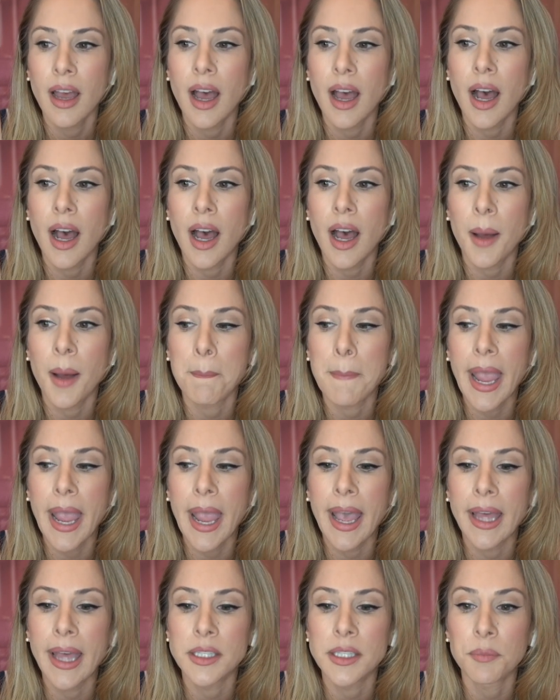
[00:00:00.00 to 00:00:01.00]
Um,
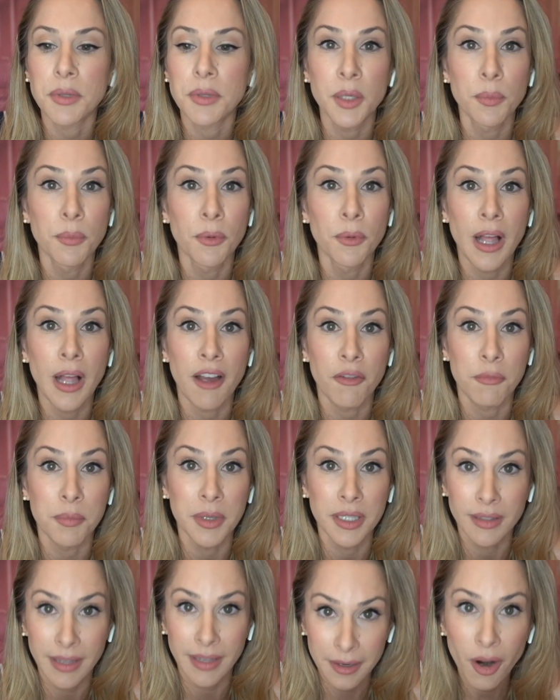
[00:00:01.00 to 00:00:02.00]
and people have
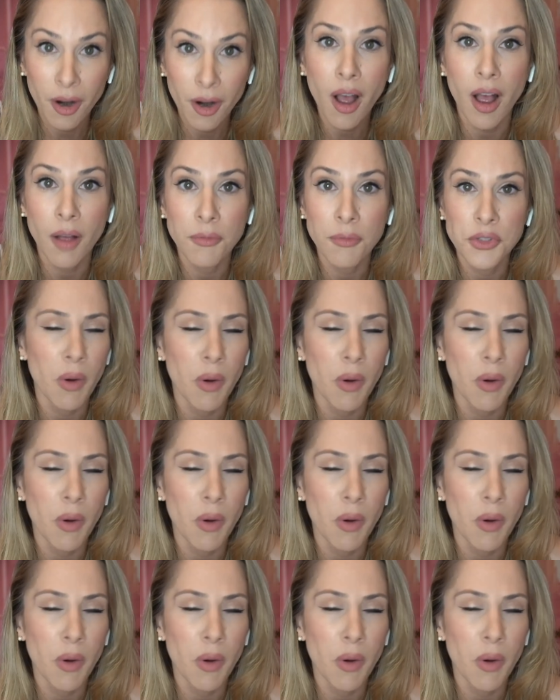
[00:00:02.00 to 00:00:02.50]
been laid off.